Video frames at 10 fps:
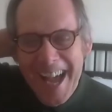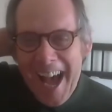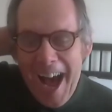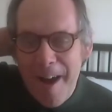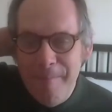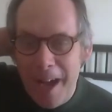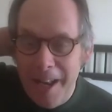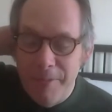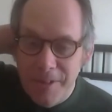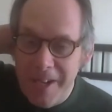And
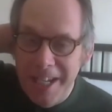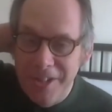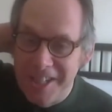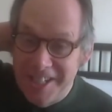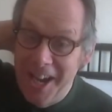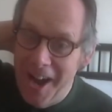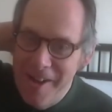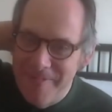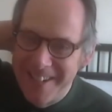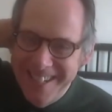it was a really interesting
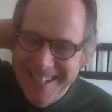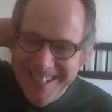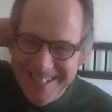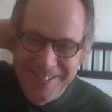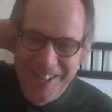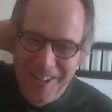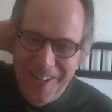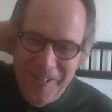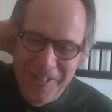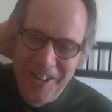time. There was an
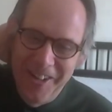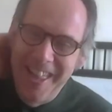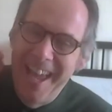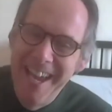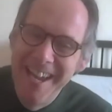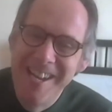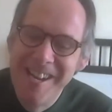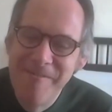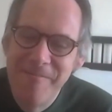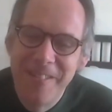awful lot there.
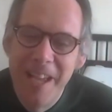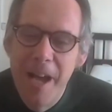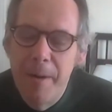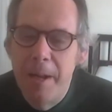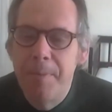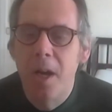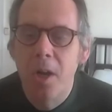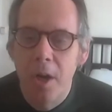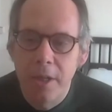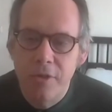But I
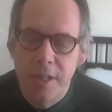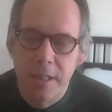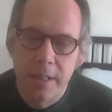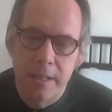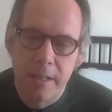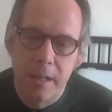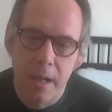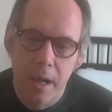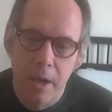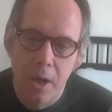got interested in
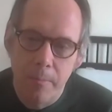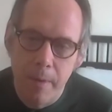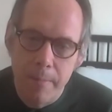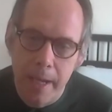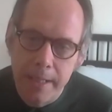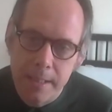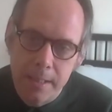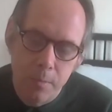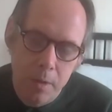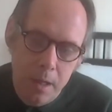a lot of my
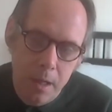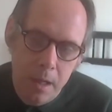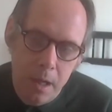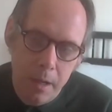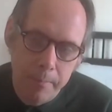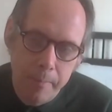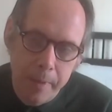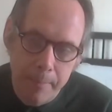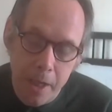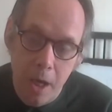mates were
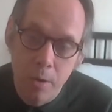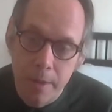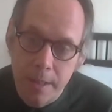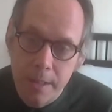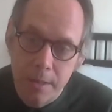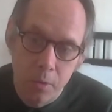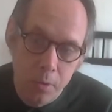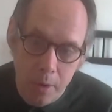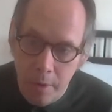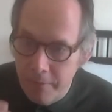becoming homeless
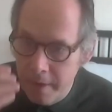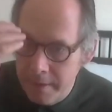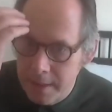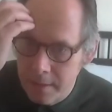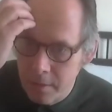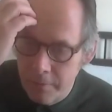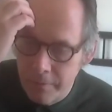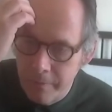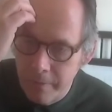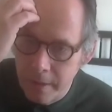or on various sort of
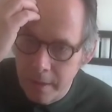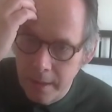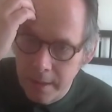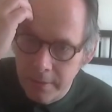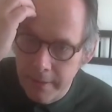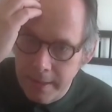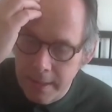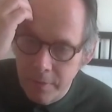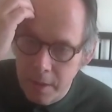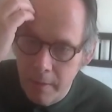things, various
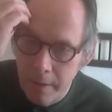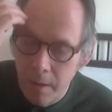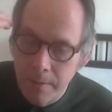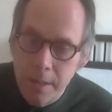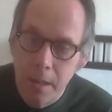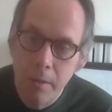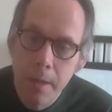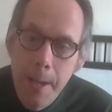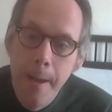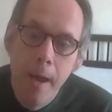stuff going on. So
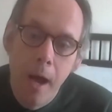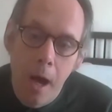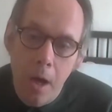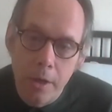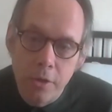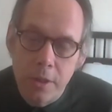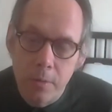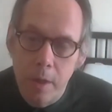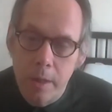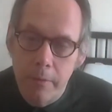I got interested in
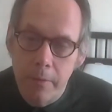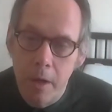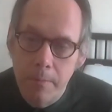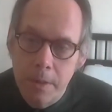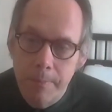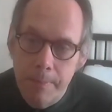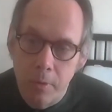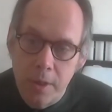working with homeless people.